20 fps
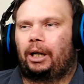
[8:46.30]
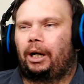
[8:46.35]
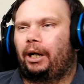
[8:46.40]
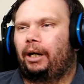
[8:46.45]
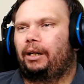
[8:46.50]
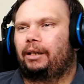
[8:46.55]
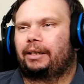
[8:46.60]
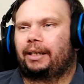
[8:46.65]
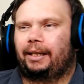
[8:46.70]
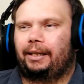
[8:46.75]

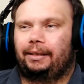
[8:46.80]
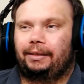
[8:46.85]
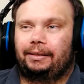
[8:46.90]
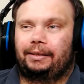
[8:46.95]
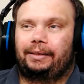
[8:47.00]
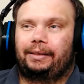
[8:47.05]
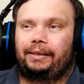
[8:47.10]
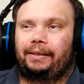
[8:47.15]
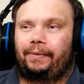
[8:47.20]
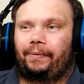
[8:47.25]
Ah, okay.
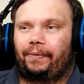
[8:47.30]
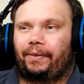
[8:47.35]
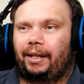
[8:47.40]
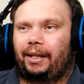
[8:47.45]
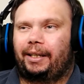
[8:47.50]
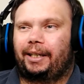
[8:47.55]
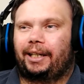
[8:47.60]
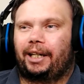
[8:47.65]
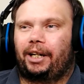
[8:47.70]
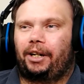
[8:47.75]

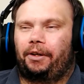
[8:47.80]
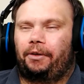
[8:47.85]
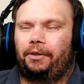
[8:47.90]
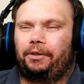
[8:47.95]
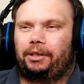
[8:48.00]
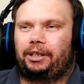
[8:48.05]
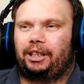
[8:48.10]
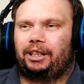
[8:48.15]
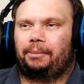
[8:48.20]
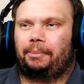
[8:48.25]
I think I know
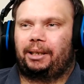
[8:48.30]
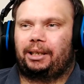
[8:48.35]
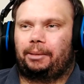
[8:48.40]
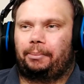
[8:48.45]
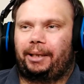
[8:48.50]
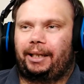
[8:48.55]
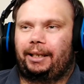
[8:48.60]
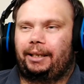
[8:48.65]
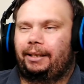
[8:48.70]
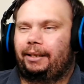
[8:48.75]
who she's meant
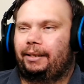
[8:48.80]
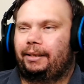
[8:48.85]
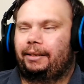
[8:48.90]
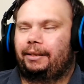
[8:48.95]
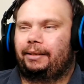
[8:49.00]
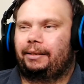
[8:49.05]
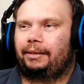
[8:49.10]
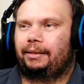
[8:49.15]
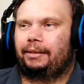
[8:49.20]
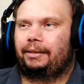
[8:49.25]
to be.
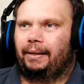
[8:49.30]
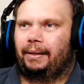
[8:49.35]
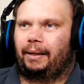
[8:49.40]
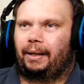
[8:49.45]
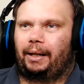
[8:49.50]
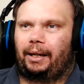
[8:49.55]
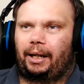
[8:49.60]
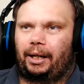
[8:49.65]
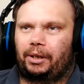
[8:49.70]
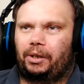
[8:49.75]

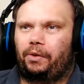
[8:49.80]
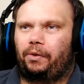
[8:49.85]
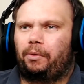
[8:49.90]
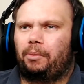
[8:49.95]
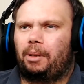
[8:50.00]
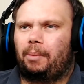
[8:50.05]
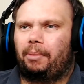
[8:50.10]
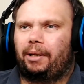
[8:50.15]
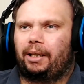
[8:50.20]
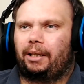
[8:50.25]
I do
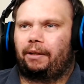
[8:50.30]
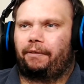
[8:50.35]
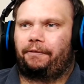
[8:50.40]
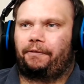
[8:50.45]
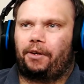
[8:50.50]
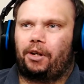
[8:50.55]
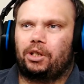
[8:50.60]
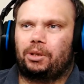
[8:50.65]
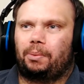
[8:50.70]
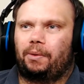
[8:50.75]
remember the
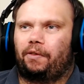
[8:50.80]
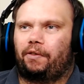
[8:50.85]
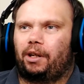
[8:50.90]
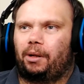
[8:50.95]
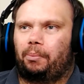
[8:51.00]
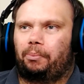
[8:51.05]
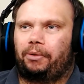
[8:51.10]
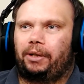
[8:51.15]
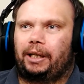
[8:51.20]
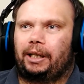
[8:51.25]
first
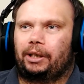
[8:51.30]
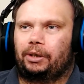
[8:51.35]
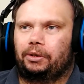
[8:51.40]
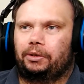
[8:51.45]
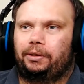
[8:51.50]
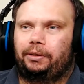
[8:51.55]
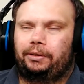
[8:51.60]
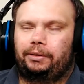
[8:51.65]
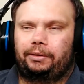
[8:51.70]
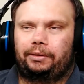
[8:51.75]
movie pretty
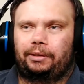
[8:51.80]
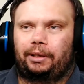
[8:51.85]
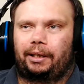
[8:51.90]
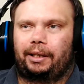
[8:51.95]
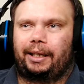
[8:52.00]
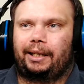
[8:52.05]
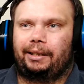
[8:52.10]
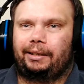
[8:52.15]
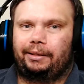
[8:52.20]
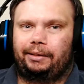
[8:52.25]
good,
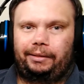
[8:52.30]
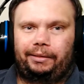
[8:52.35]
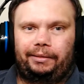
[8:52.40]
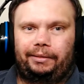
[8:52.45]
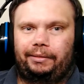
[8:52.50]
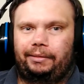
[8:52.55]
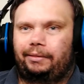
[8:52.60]
I think.